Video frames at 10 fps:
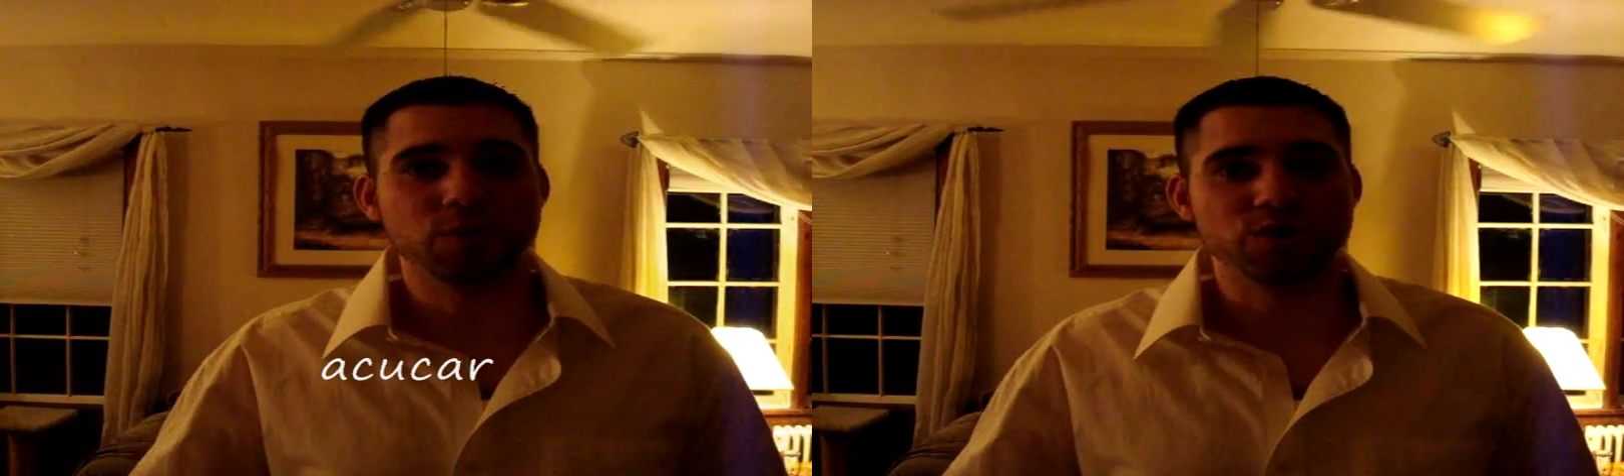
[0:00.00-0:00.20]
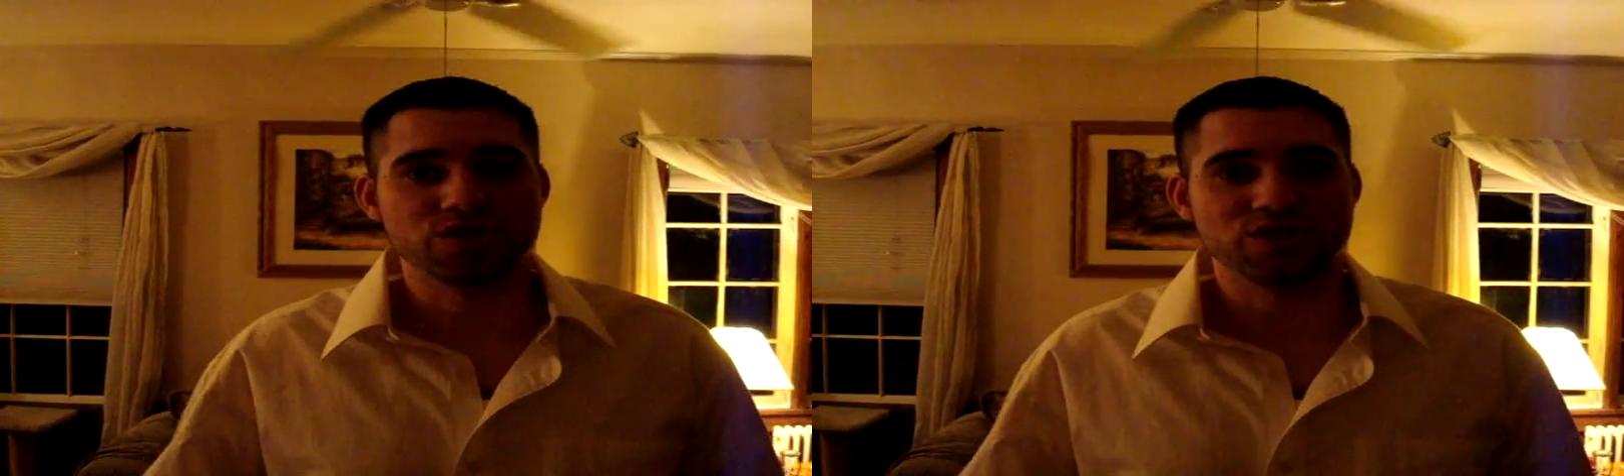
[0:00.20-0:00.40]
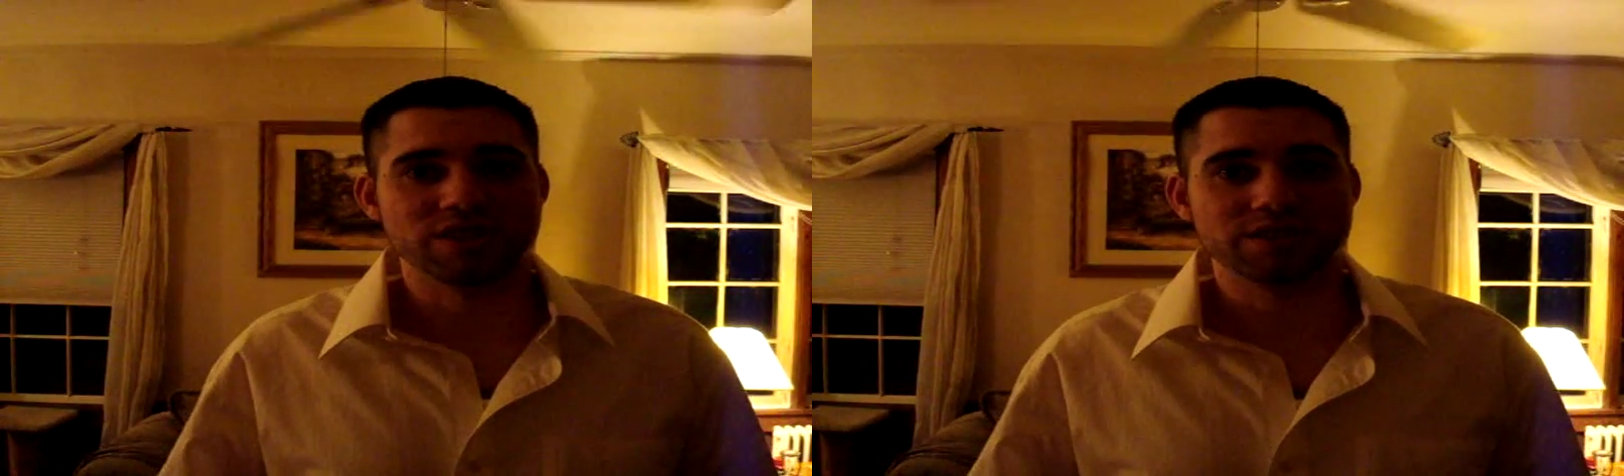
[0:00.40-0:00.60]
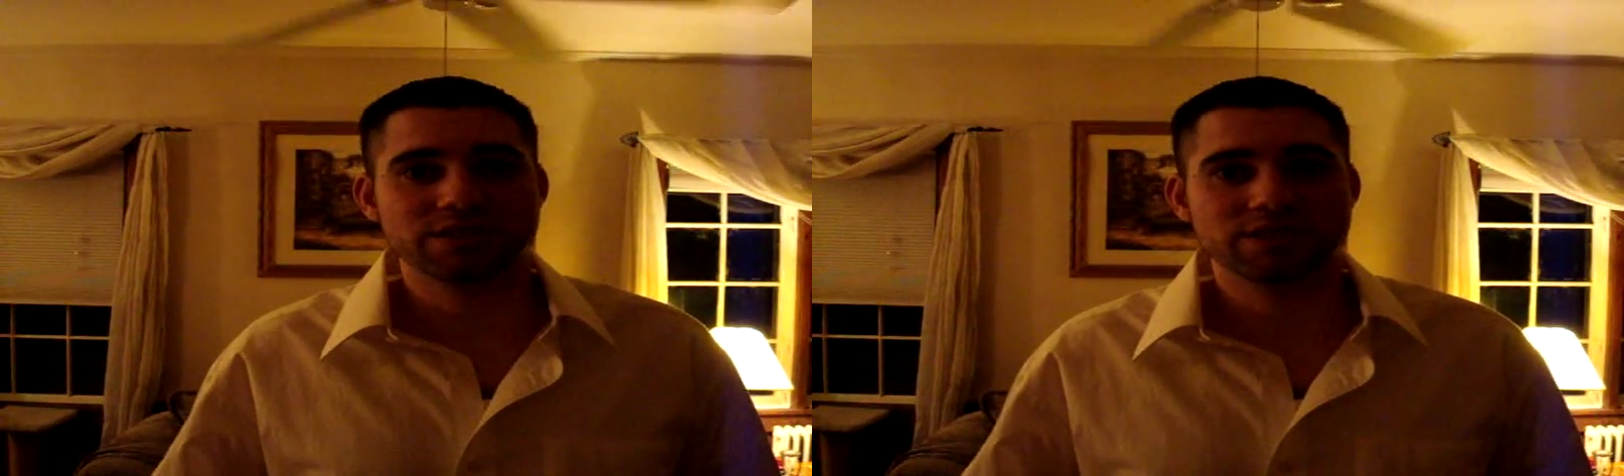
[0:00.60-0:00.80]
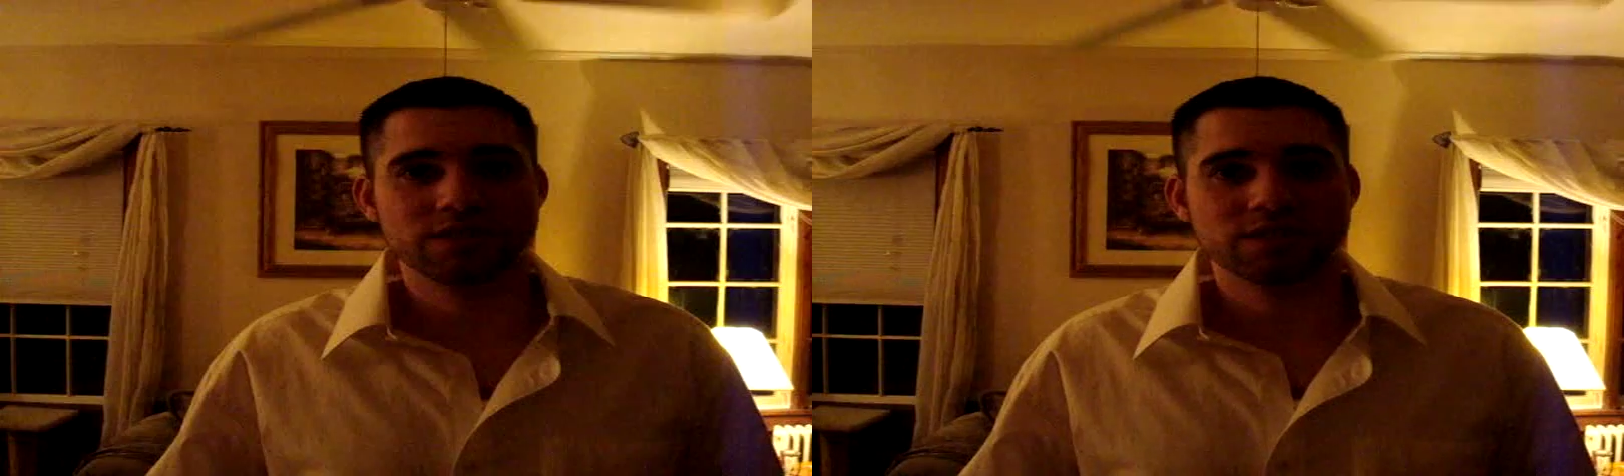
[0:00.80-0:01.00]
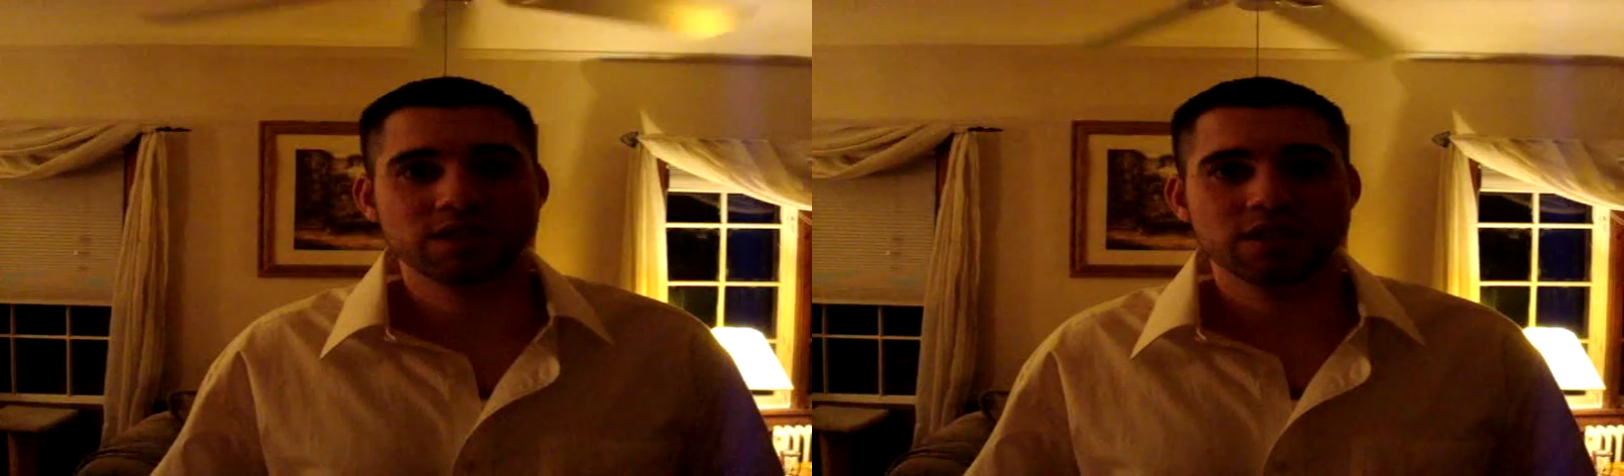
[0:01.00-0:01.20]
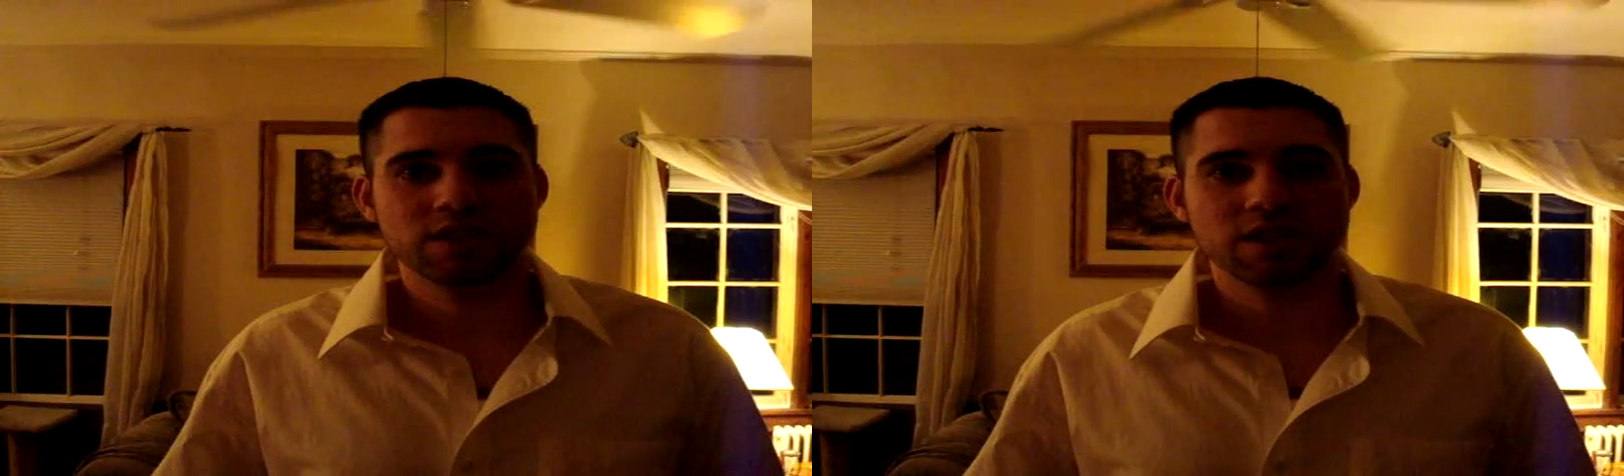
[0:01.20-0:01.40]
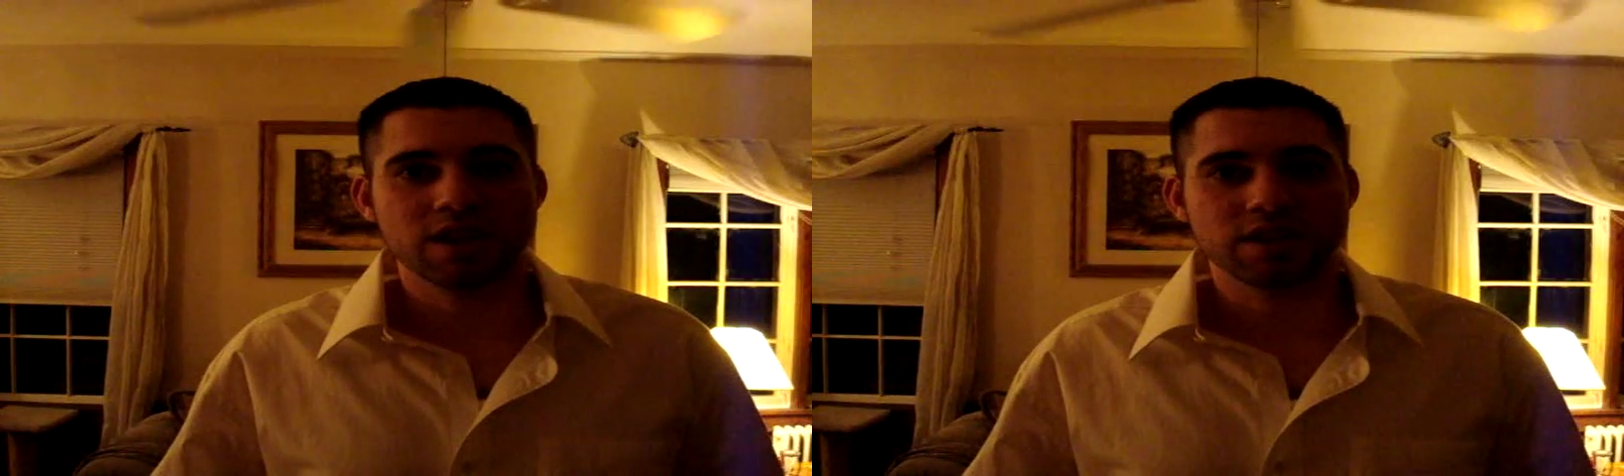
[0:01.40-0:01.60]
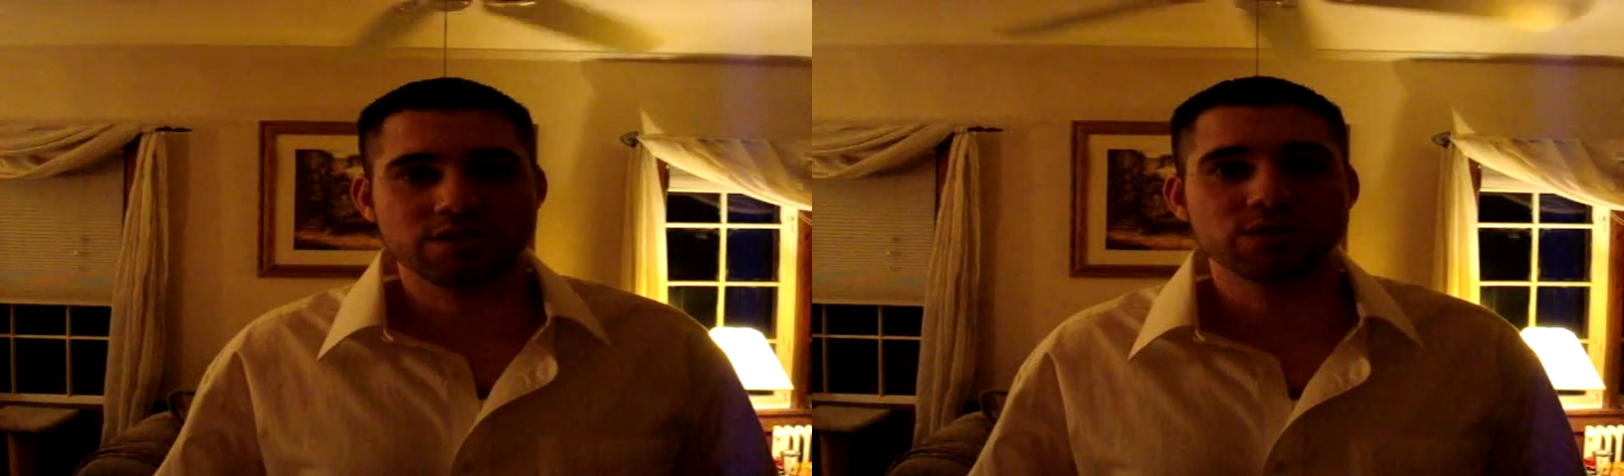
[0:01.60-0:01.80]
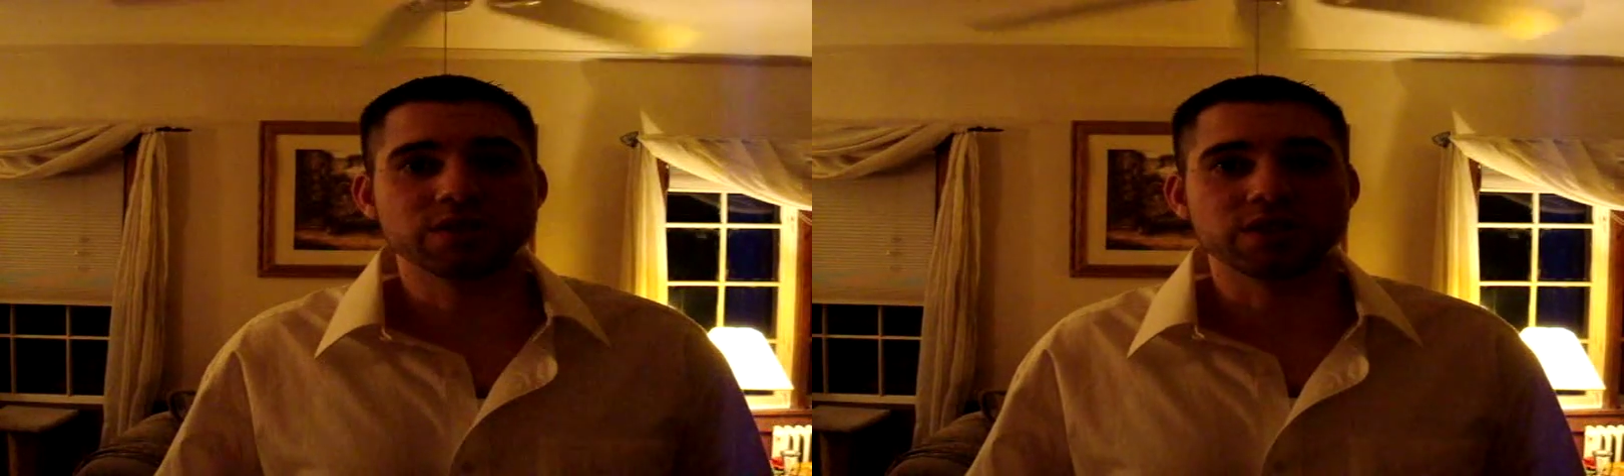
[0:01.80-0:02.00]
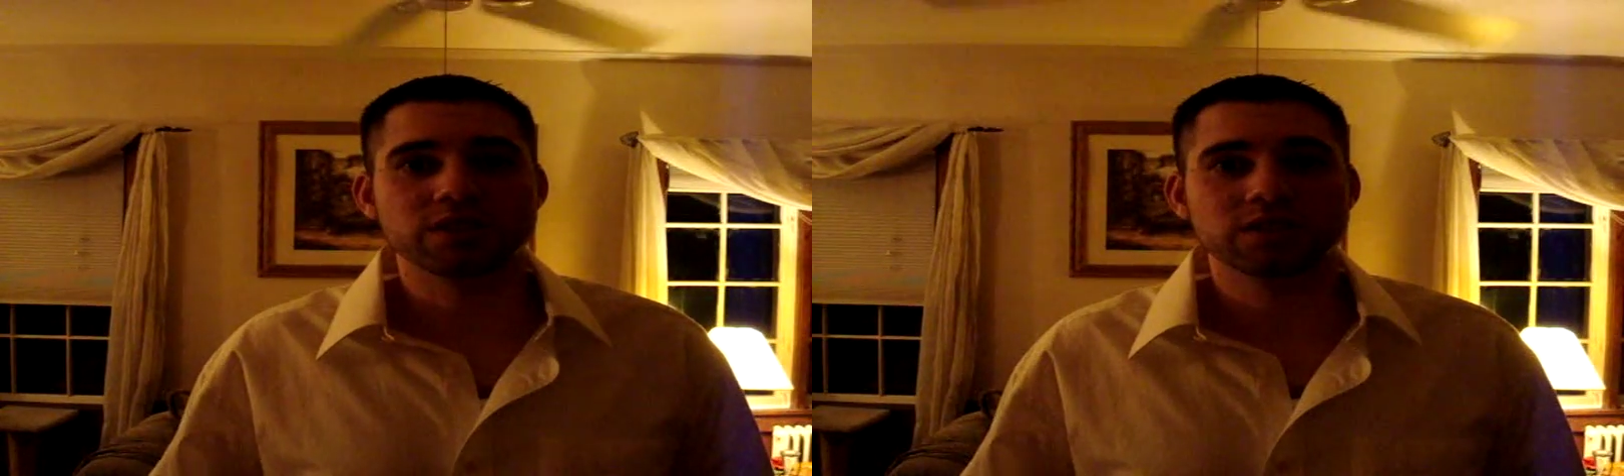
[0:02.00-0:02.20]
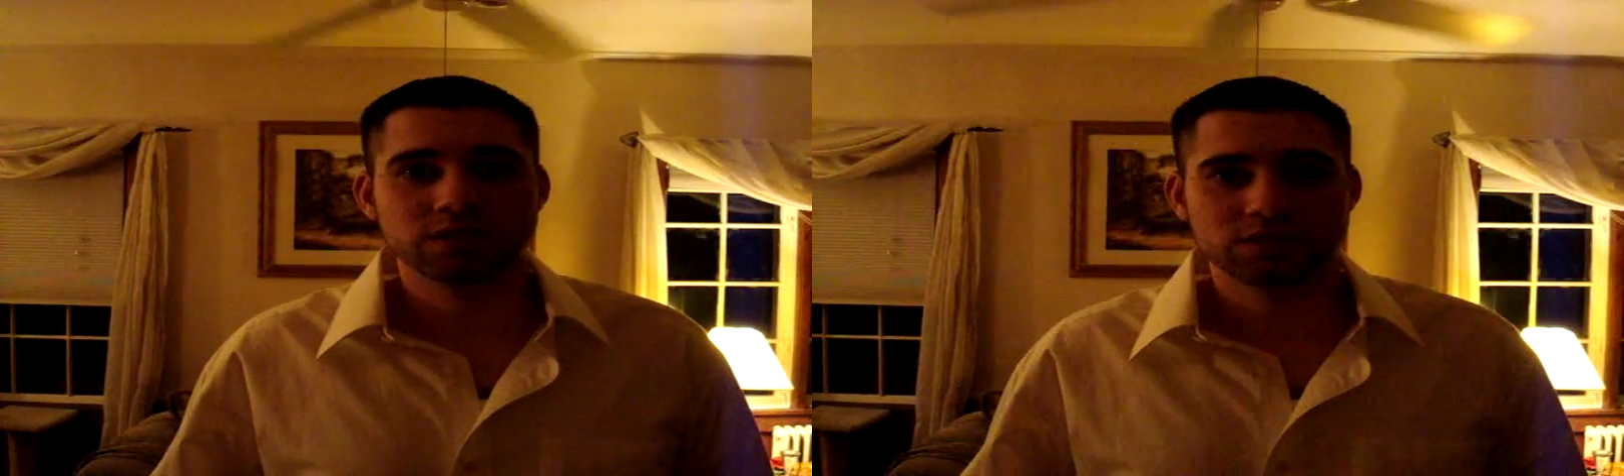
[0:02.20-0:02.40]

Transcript: Portuguese. Açúcar.